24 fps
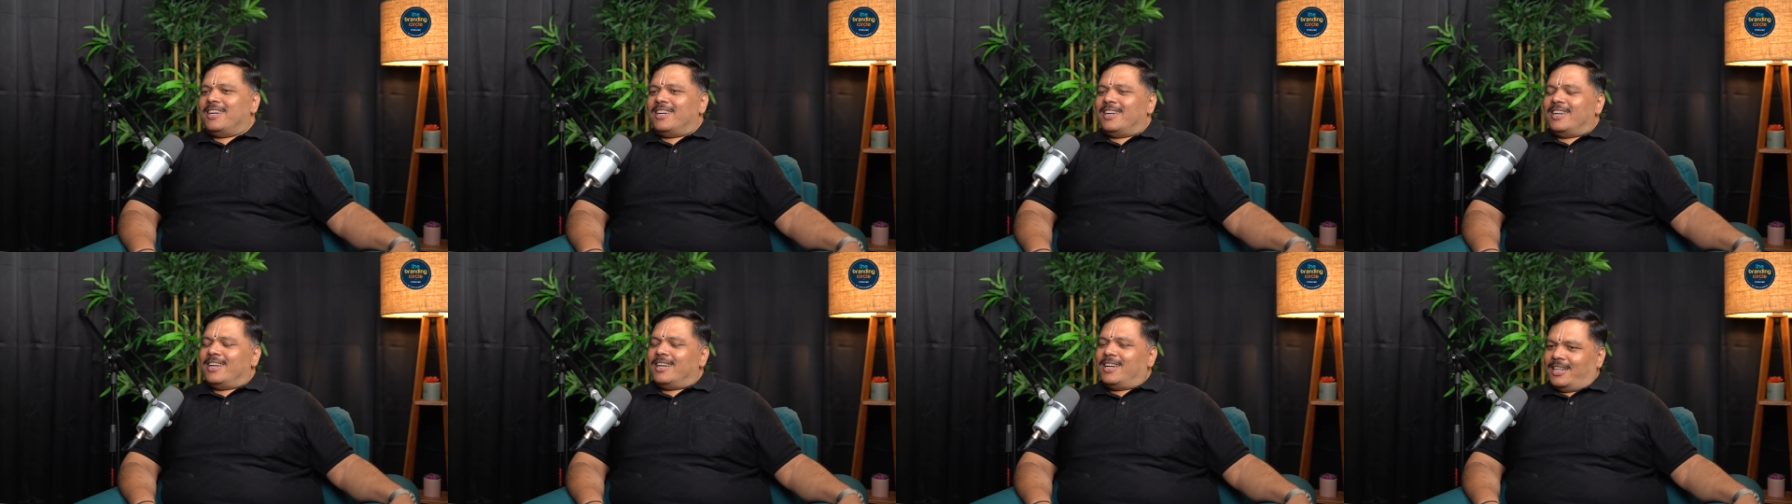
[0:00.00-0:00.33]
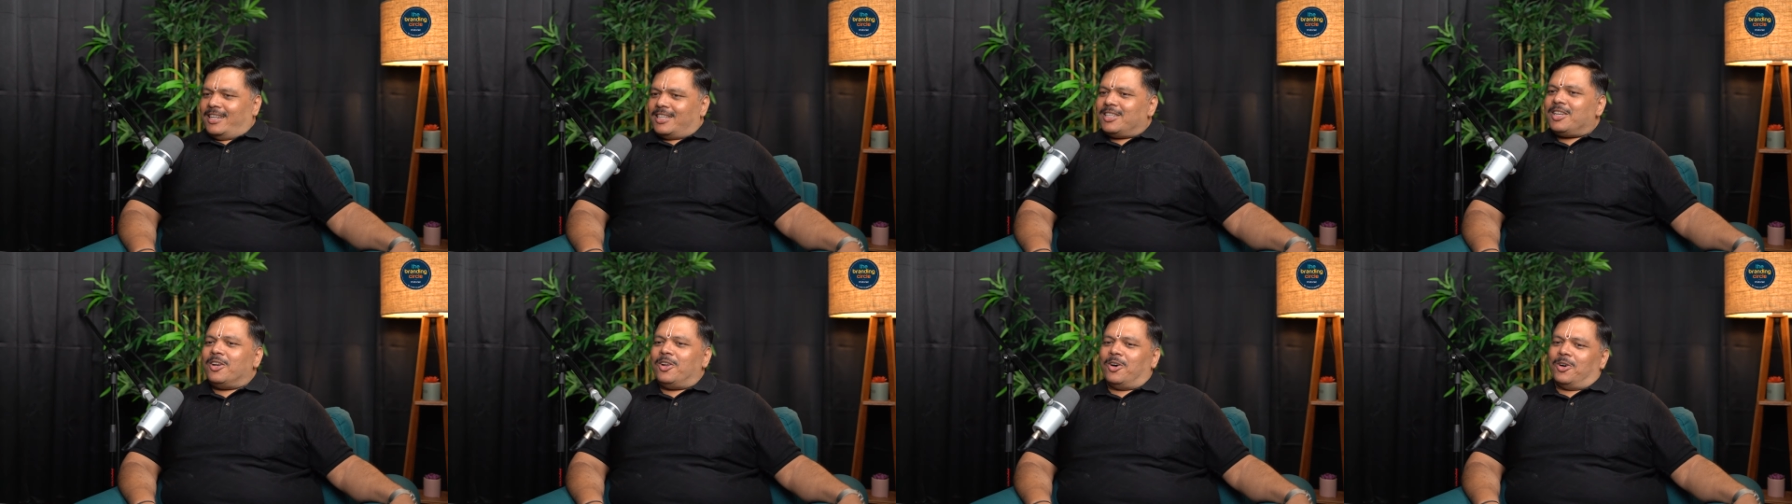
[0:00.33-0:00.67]
It's
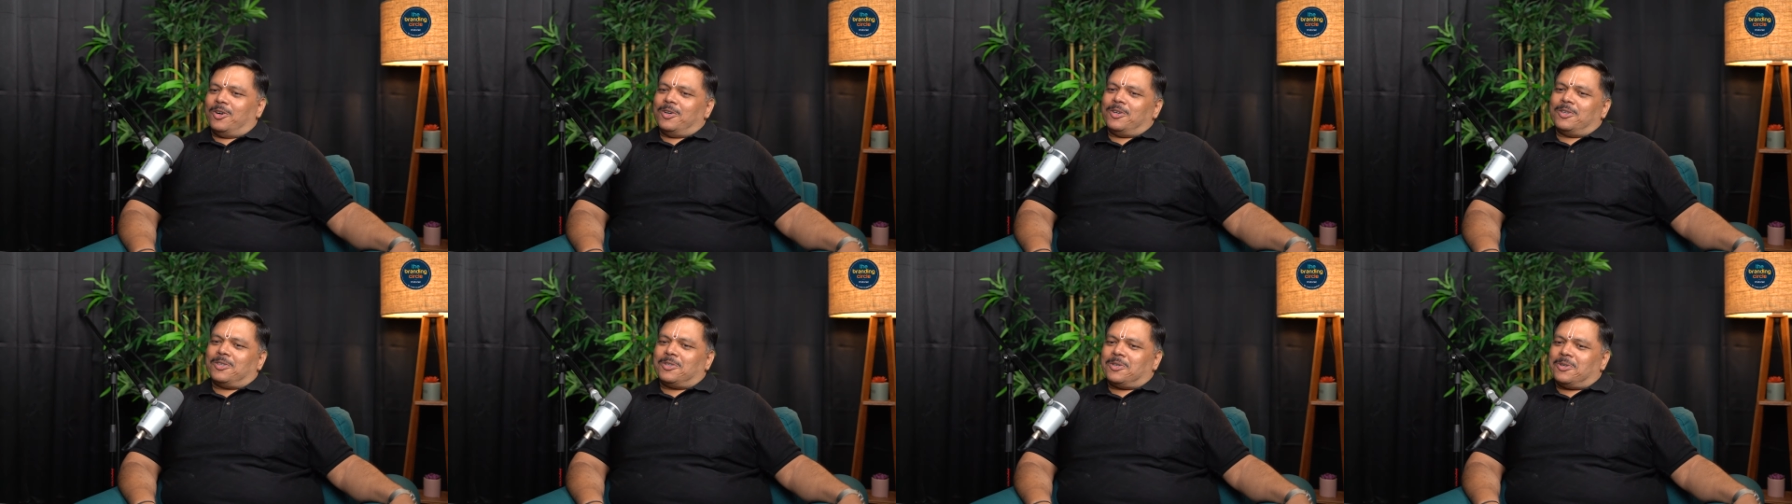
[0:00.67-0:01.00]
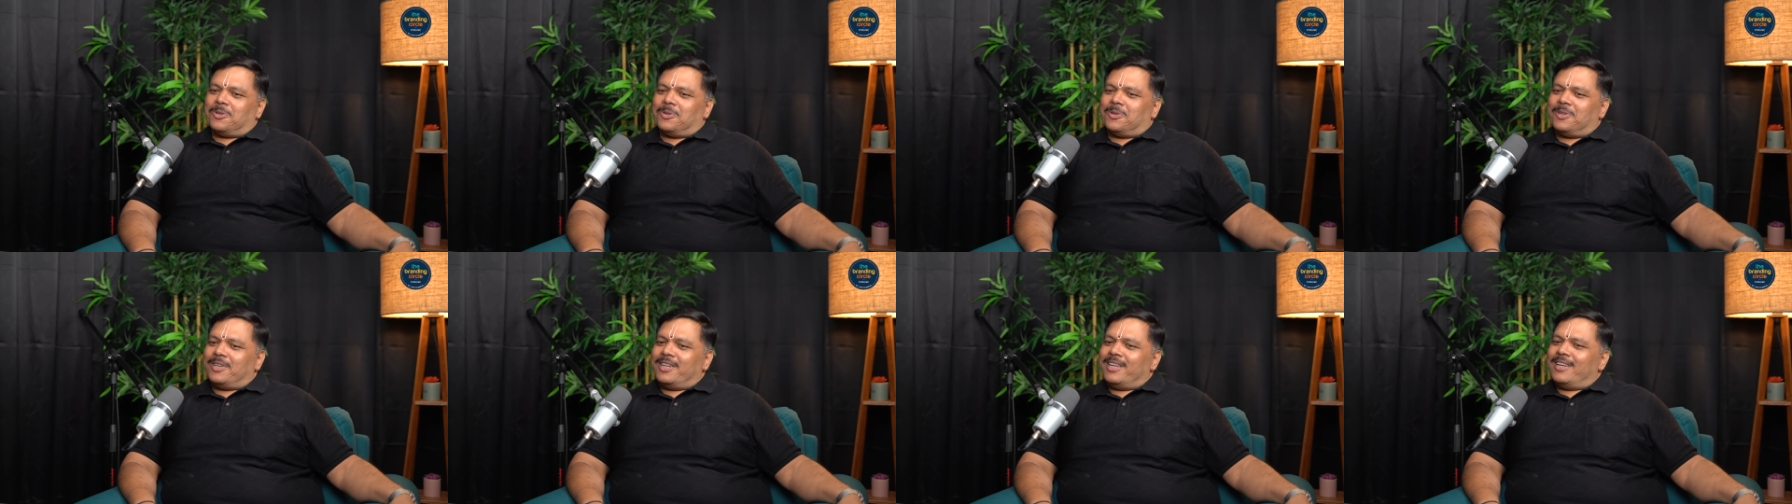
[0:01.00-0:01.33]
a long
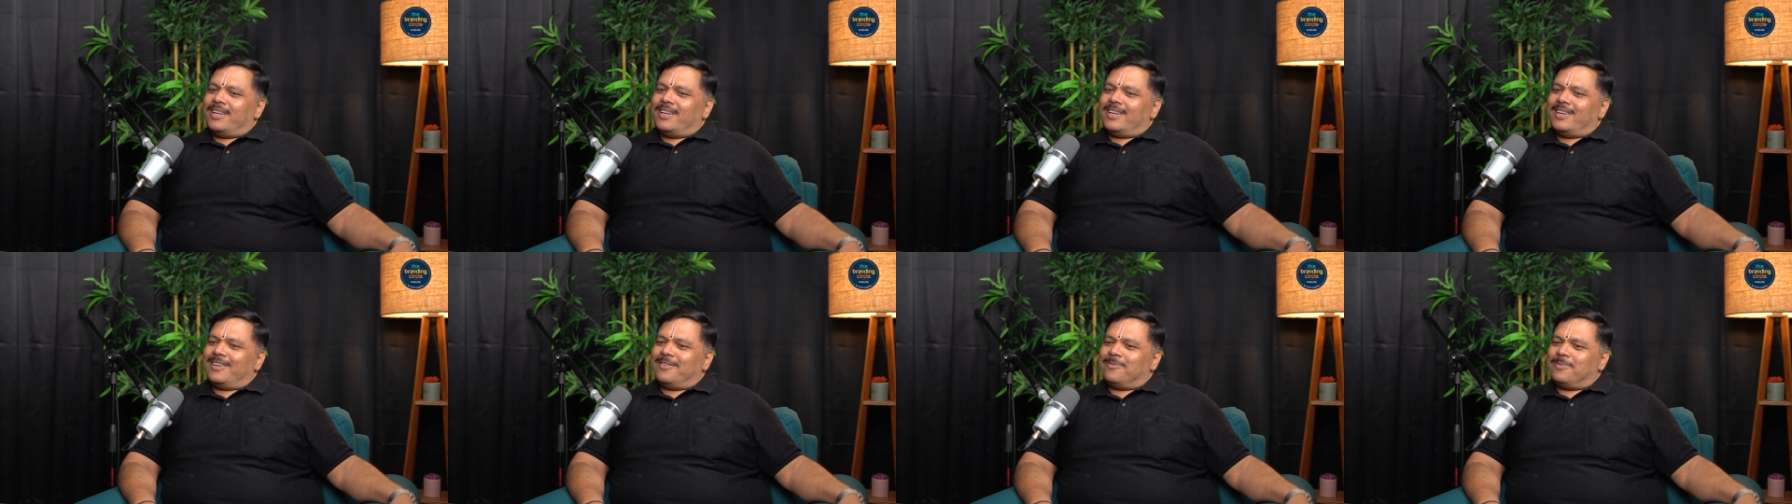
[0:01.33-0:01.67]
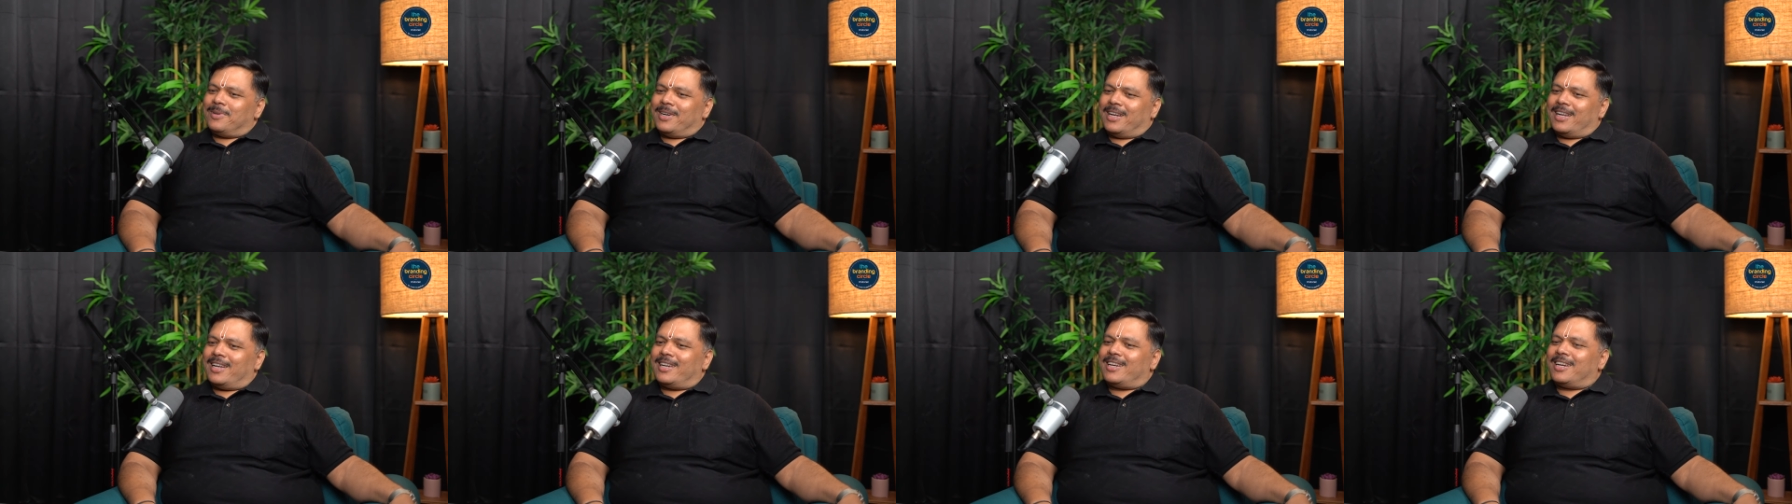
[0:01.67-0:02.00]
story, but
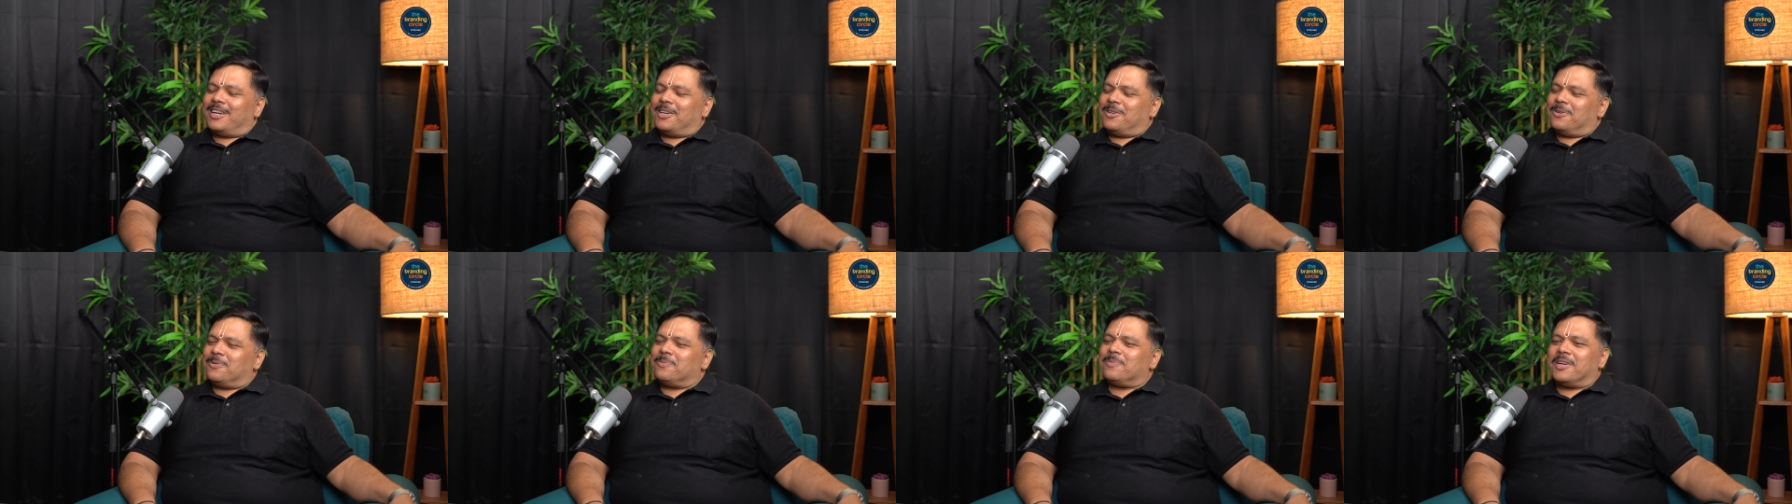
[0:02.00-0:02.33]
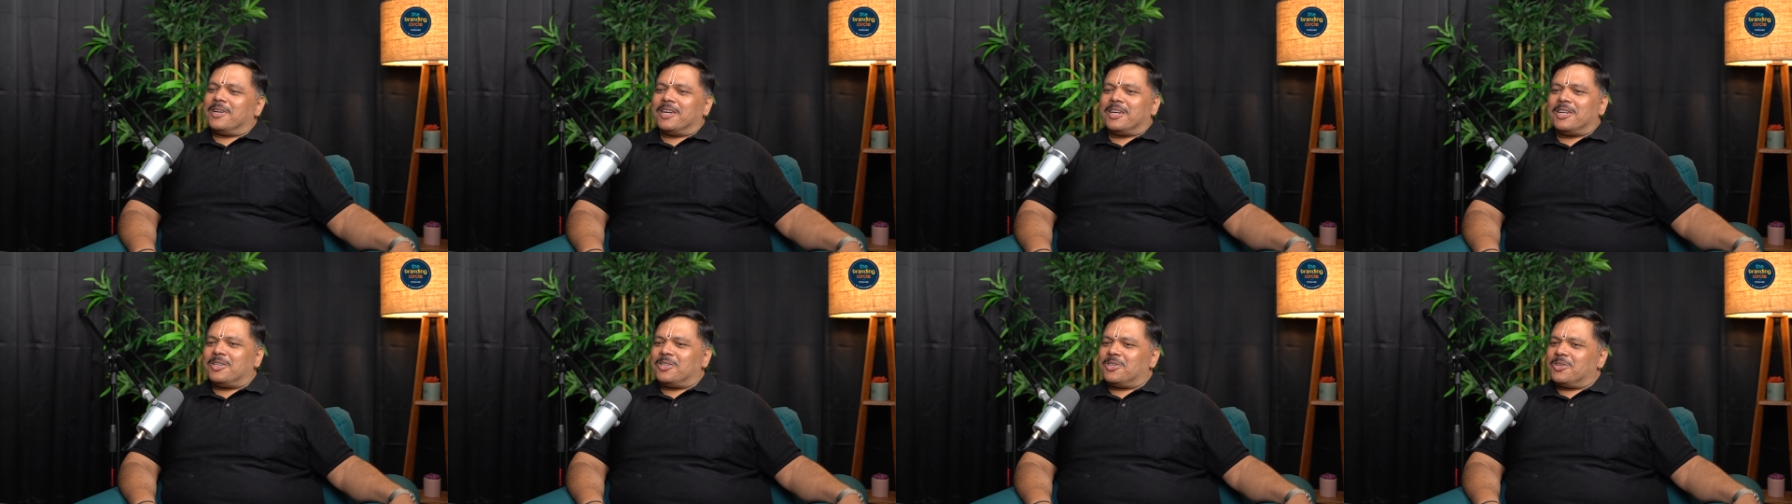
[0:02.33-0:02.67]
I'll try to make
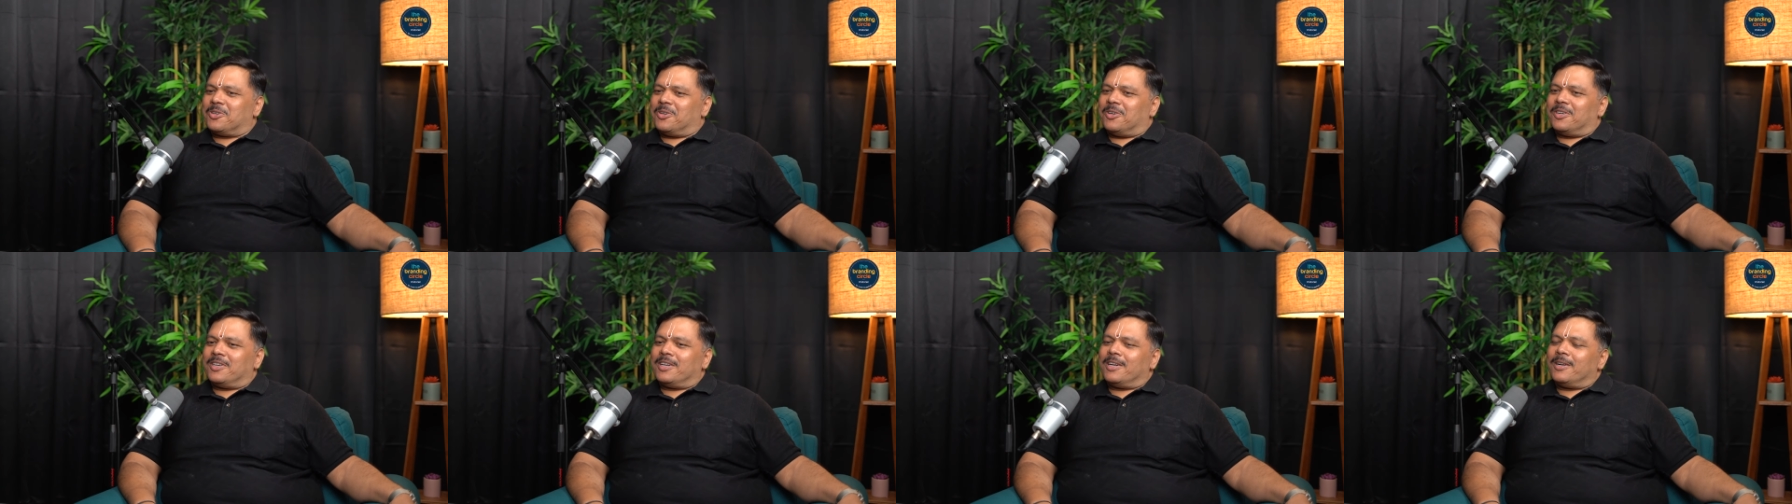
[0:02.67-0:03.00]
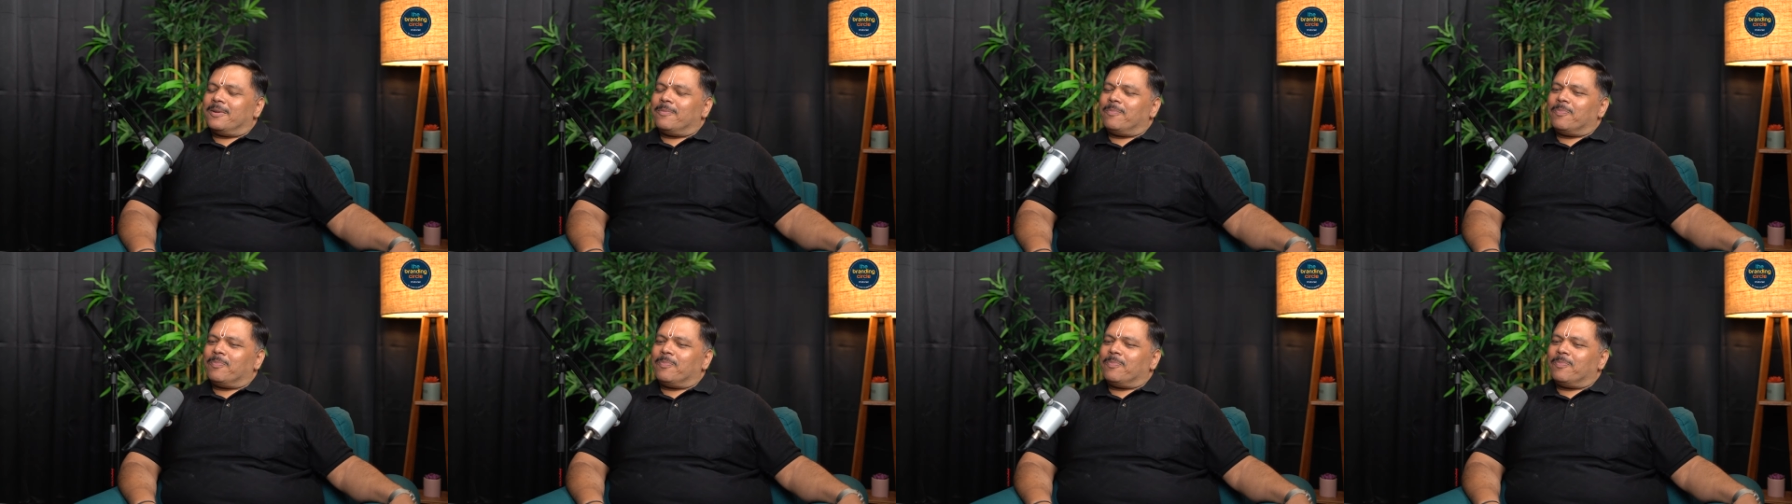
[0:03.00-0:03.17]
it short.